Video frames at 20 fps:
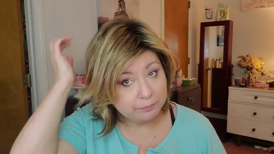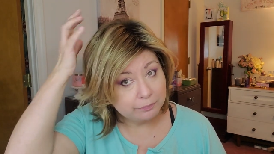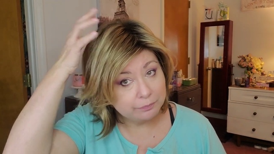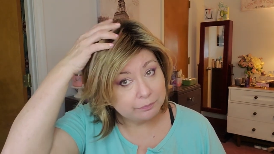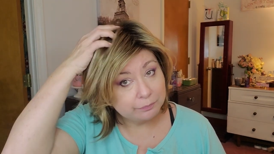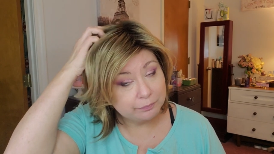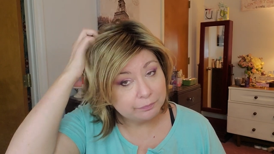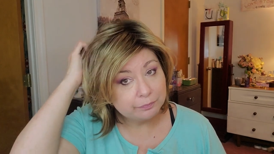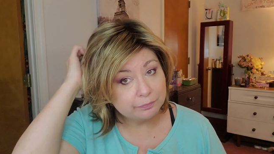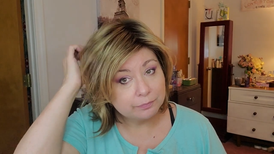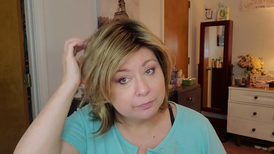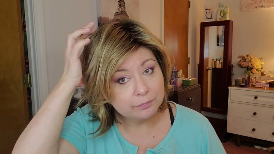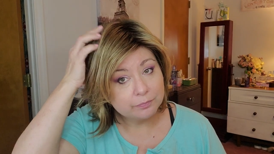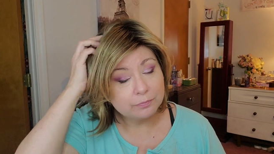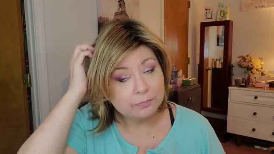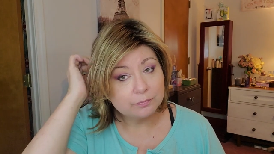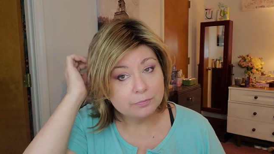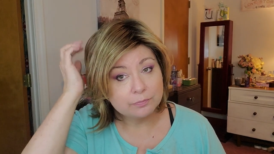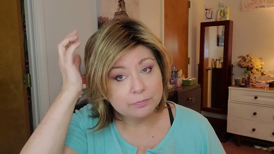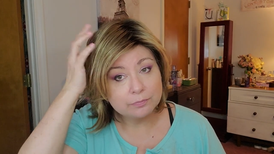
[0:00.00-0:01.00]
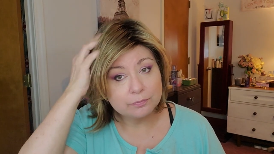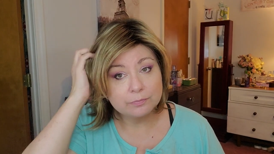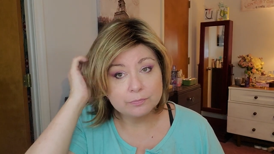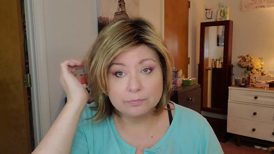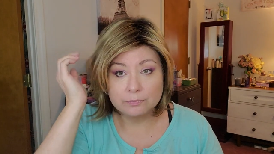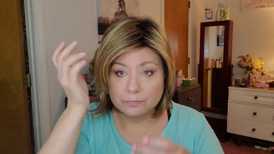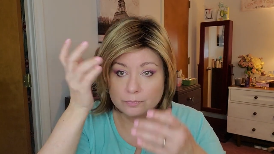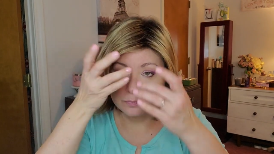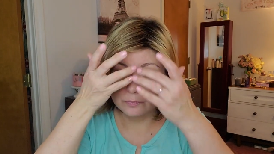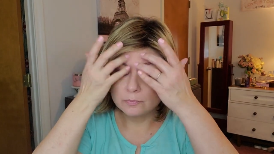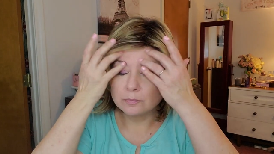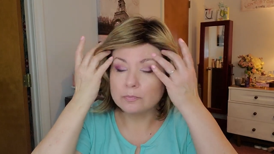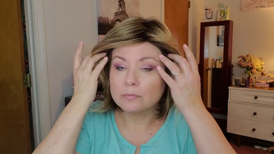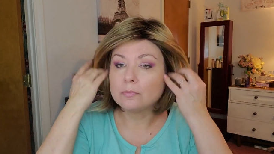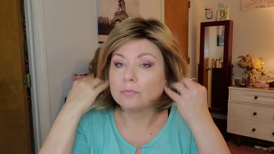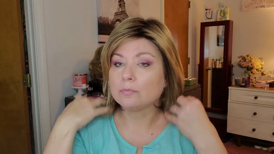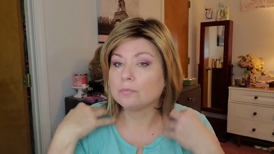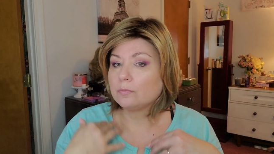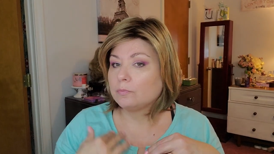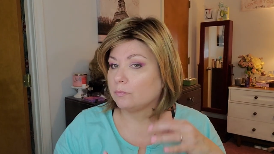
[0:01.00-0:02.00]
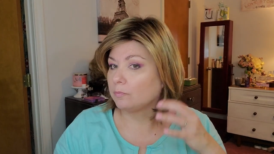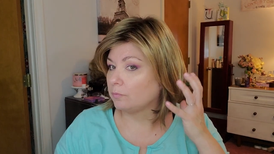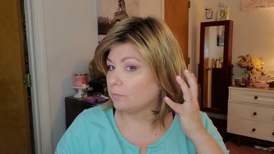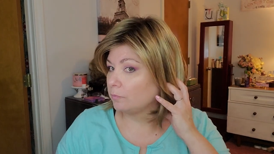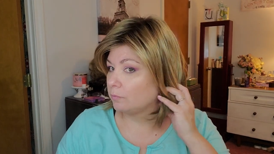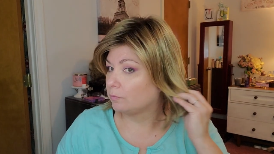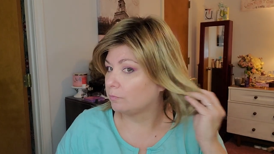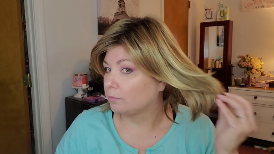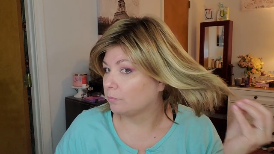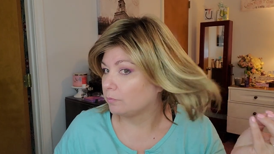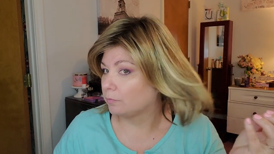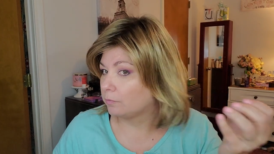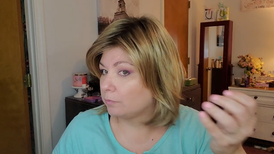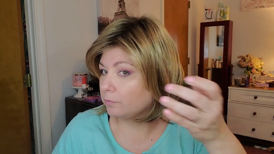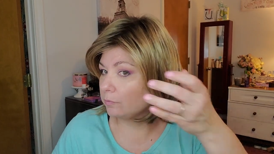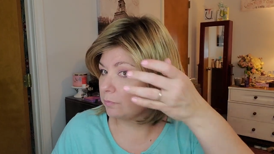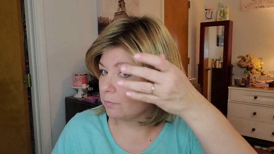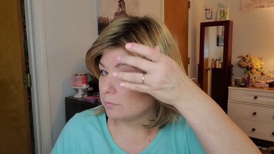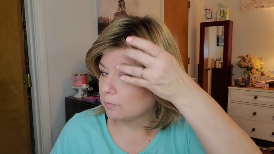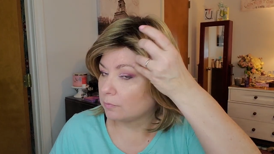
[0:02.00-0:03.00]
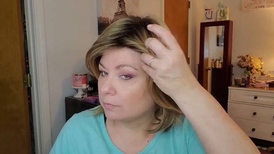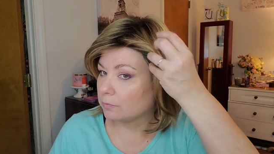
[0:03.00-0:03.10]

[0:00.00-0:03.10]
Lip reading: (no one is talking)